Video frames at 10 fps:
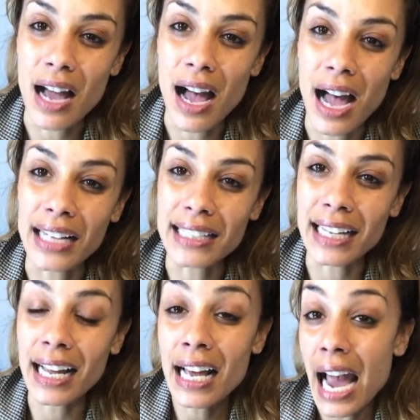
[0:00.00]
I
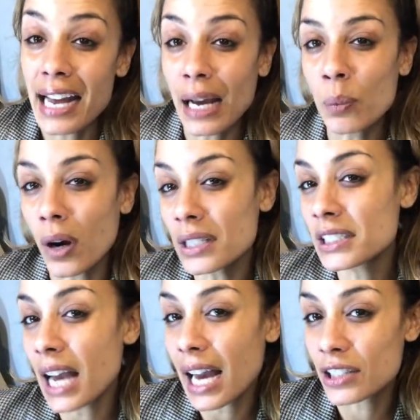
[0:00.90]
can't, and I want
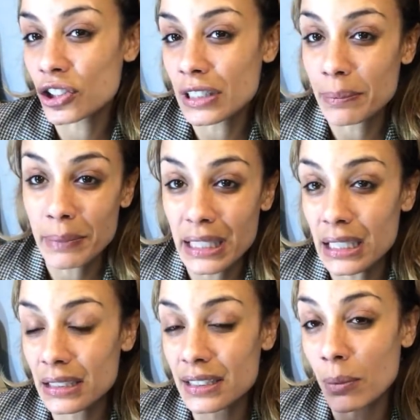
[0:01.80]
to actually
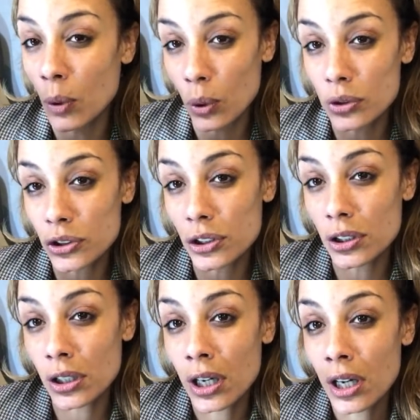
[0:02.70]
meet some
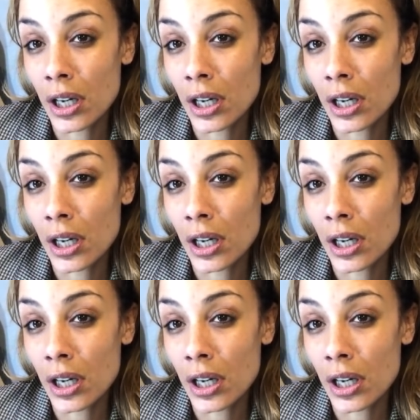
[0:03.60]
older,